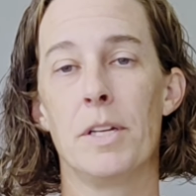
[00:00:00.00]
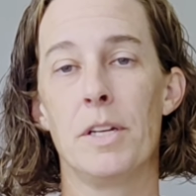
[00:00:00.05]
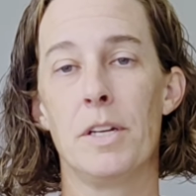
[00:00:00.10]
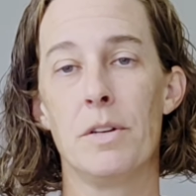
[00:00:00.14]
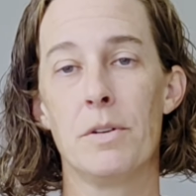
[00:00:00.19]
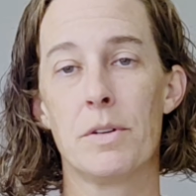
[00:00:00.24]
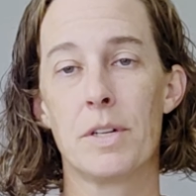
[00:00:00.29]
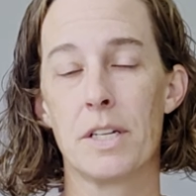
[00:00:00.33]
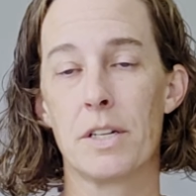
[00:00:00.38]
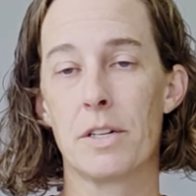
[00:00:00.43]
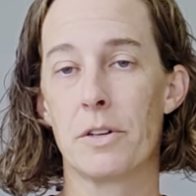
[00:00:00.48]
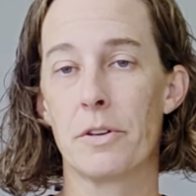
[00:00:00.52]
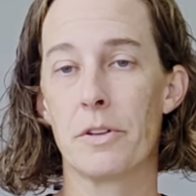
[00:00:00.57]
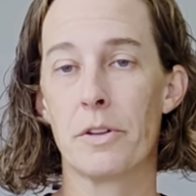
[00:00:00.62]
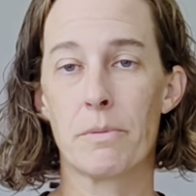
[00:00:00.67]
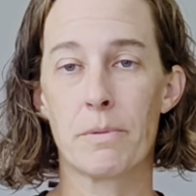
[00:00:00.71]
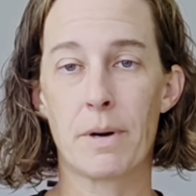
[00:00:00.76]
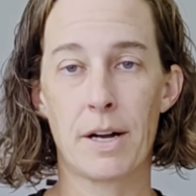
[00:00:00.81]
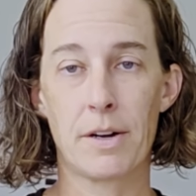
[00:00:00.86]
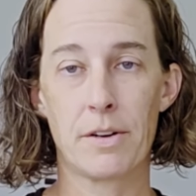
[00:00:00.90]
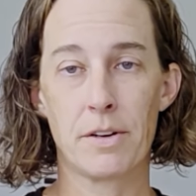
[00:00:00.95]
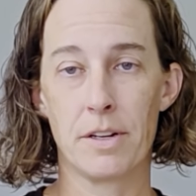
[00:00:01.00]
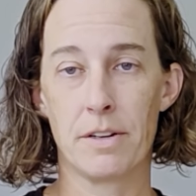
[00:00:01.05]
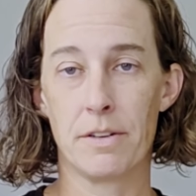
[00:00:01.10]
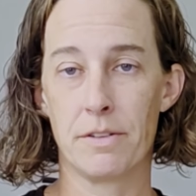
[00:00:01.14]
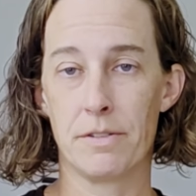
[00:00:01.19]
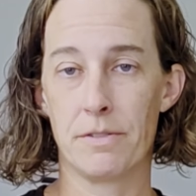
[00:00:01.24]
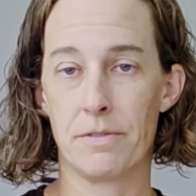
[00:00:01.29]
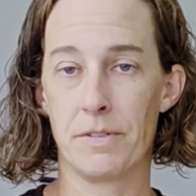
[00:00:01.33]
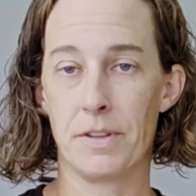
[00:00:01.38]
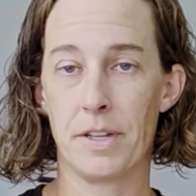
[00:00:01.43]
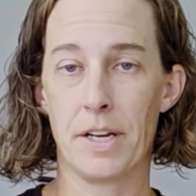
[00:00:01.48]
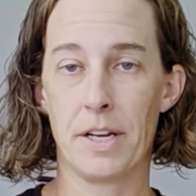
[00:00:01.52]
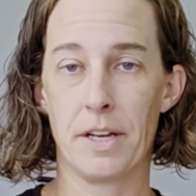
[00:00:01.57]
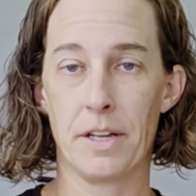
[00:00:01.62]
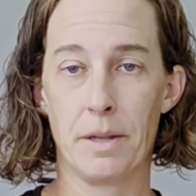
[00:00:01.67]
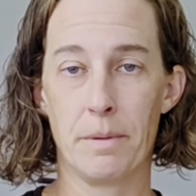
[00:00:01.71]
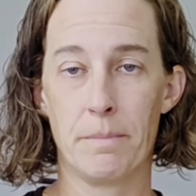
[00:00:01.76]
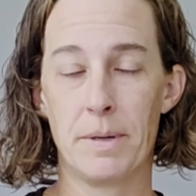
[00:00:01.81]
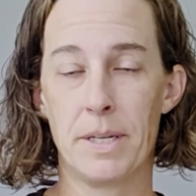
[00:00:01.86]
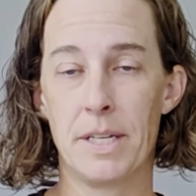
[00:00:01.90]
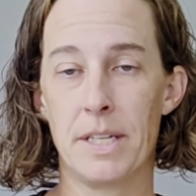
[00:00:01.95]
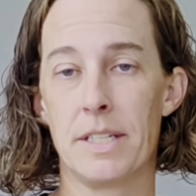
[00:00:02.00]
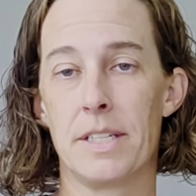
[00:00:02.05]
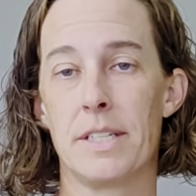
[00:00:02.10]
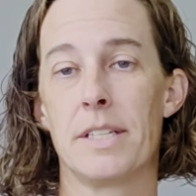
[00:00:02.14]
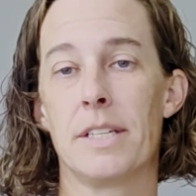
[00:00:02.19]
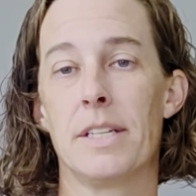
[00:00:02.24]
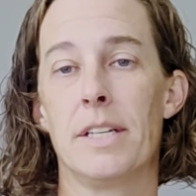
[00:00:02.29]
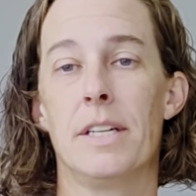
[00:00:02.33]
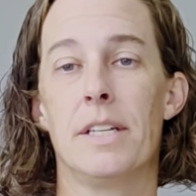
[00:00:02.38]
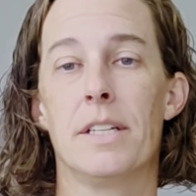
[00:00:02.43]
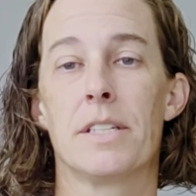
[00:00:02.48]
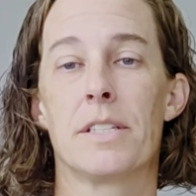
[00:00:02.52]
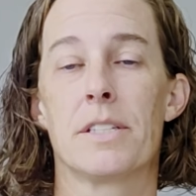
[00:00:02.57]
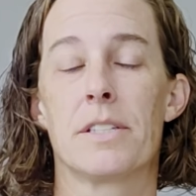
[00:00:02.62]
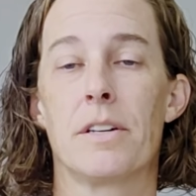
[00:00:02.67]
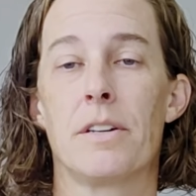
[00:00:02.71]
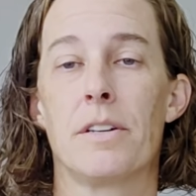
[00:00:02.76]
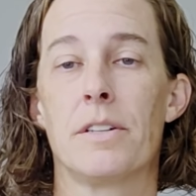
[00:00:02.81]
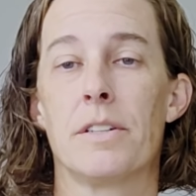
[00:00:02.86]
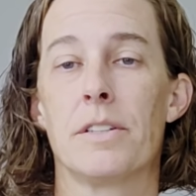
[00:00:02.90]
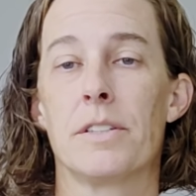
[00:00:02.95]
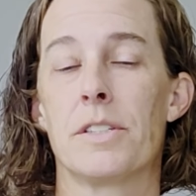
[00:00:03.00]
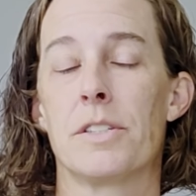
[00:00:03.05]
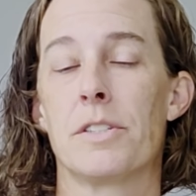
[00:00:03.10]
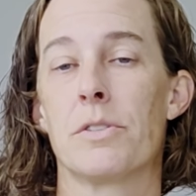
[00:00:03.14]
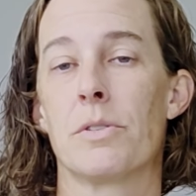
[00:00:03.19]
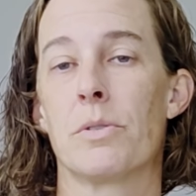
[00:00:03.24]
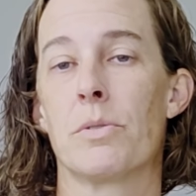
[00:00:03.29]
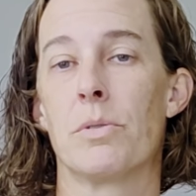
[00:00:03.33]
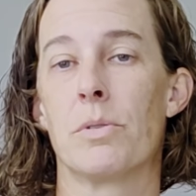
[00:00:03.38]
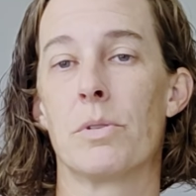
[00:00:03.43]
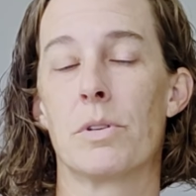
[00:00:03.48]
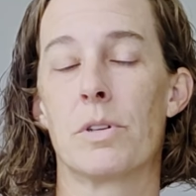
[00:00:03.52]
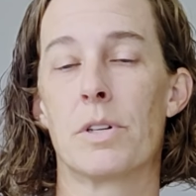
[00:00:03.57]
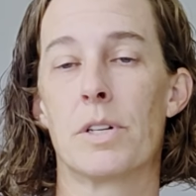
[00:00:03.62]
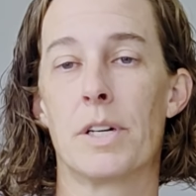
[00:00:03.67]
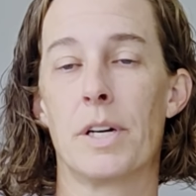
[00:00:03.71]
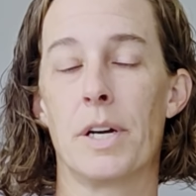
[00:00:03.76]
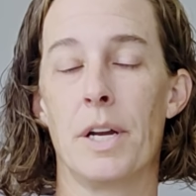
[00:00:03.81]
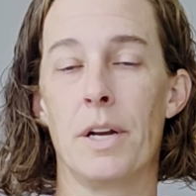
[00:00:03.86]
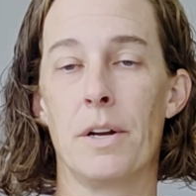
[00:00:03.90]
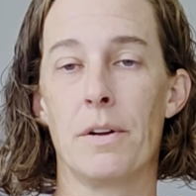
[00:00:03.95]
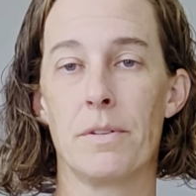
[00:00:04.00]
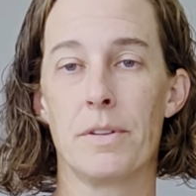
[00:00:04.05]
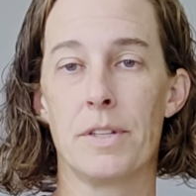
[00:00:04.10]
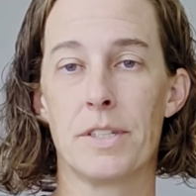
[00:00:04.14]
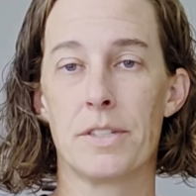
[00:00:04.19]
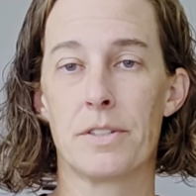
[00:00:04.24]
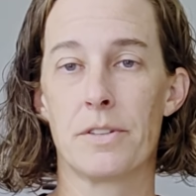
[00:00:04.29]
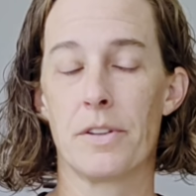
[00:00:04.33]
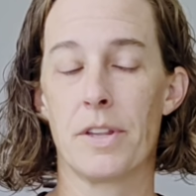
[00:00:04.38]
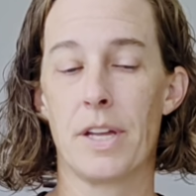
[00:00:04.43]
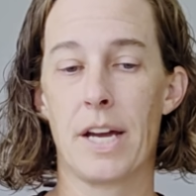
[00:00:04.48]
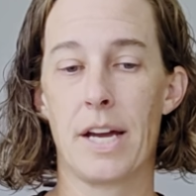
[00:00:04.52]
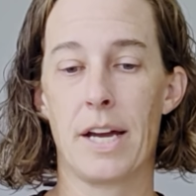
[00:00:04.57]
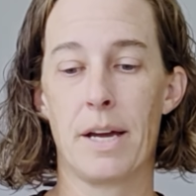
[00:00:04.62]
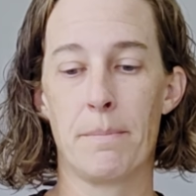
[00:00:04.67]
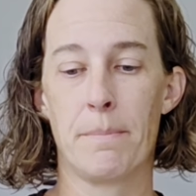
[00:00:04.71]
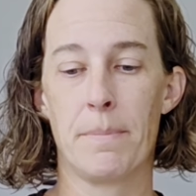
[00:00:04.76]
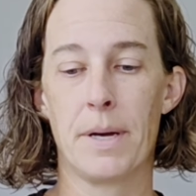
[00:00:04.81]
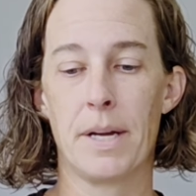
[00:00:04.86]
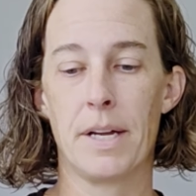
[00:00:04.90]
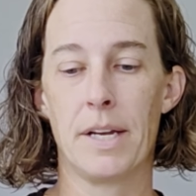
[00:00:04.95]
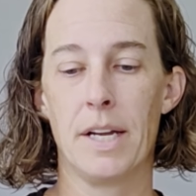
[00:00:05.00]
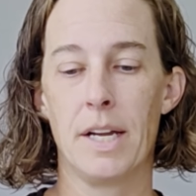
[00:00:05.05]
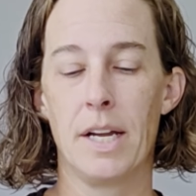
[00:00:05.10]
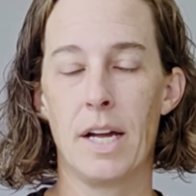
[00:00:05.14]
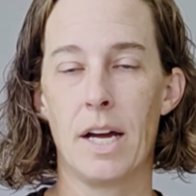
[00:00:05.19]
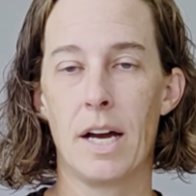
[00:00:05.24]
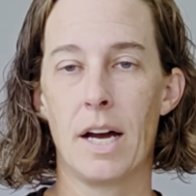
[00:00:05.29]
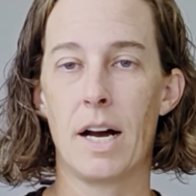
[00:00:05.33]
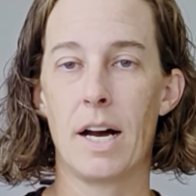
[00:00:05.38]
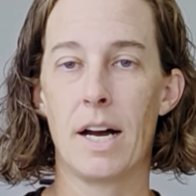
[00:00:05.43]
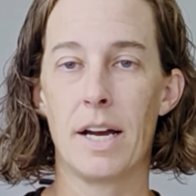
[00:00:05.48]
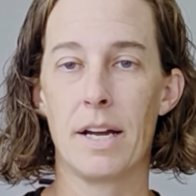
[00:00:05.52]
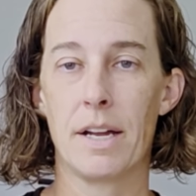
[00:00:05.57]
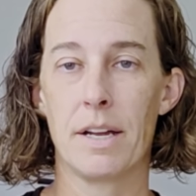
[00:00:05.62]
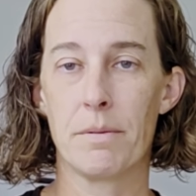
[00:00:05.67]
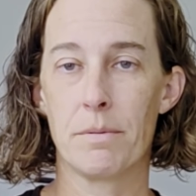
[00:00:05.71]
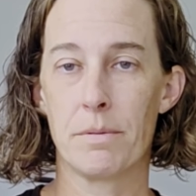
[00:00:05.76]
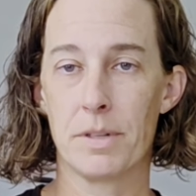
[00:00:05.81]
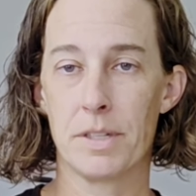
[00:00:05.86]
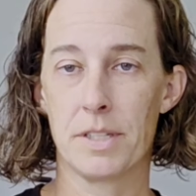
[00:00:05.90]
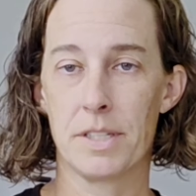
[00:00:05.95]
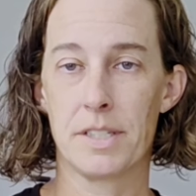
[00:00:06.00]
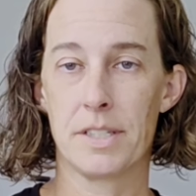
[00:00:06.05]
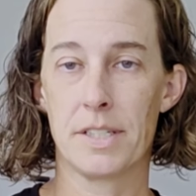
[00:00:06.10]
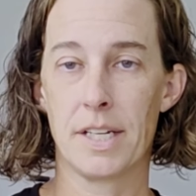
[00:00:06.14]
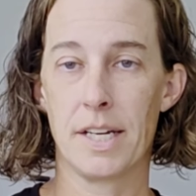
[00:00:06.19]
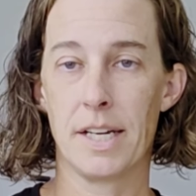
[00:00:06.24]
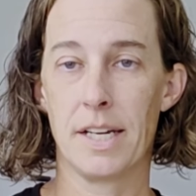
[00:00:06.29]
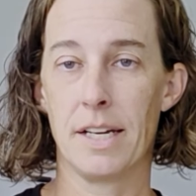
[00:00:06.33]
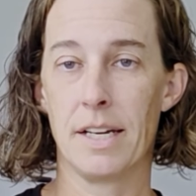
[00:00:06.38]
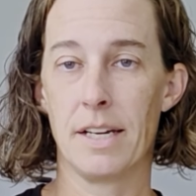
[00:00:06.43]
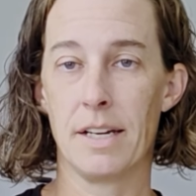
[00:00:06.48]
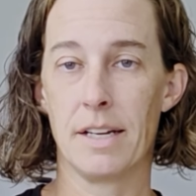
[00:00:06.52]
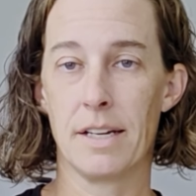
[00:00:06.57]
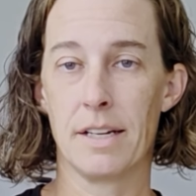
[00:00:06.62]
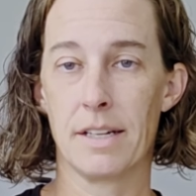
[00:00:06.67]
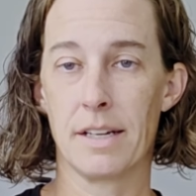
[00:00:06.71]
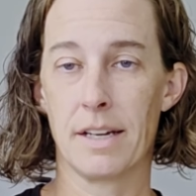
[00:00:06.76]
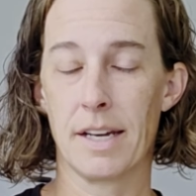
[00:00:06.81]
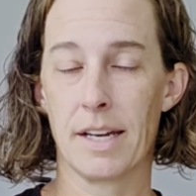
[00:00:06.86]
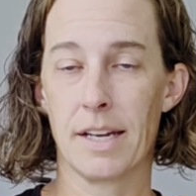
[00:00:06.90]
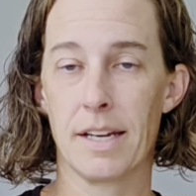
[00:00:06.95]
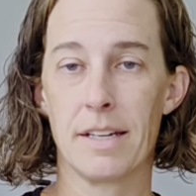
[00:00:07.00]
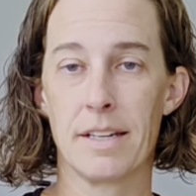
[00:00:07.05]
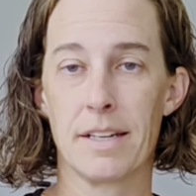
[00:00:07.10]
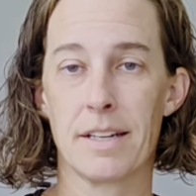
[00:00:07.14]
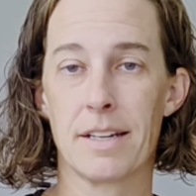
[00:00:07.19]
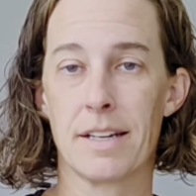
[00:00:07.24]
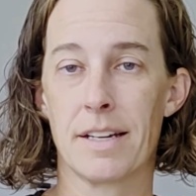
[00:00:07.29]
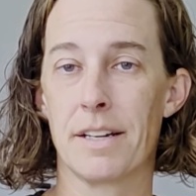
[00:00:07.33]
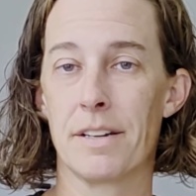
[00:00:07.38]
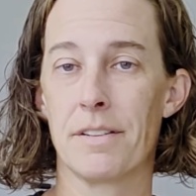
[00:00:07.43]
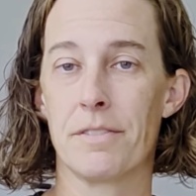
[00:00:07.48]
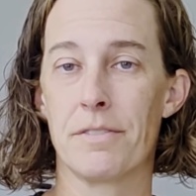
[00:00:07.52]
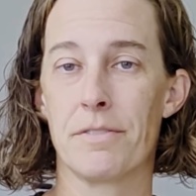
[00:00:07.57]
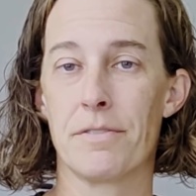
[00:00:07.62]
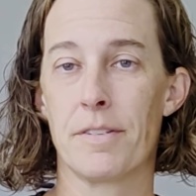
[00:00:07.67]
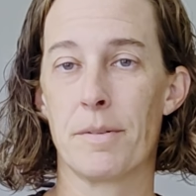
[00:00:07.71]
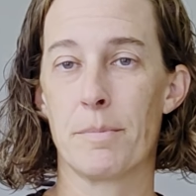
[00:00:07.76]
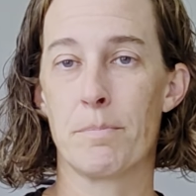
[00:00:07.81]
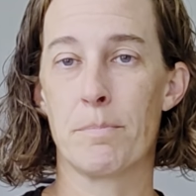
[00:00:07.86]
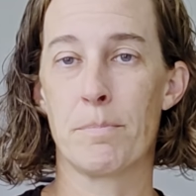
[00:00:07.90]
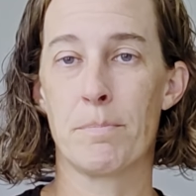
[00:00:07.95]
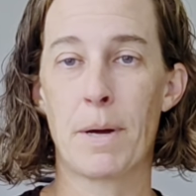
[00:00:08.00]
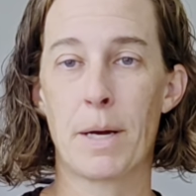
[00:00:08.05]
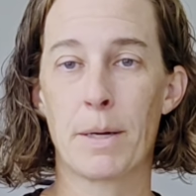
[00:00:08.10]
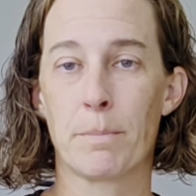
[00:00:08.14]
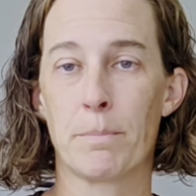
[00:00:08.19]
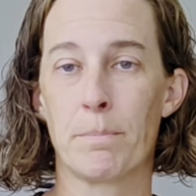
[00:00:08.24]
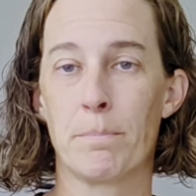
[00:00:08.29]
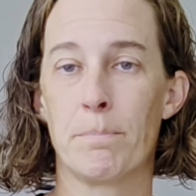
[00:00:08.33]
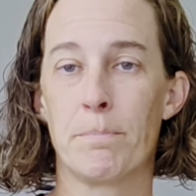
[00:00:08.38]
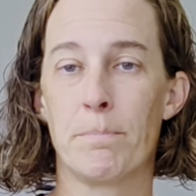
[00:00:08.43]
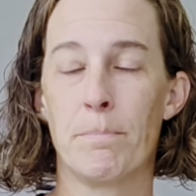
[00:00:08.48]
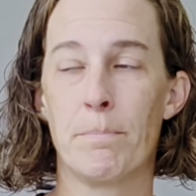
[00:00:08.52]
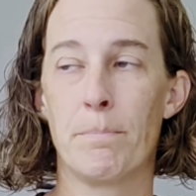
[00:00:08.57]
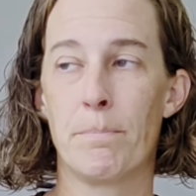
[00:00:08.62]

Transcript: you can go the route of the element salts or this or that, but I would say, again, kind of back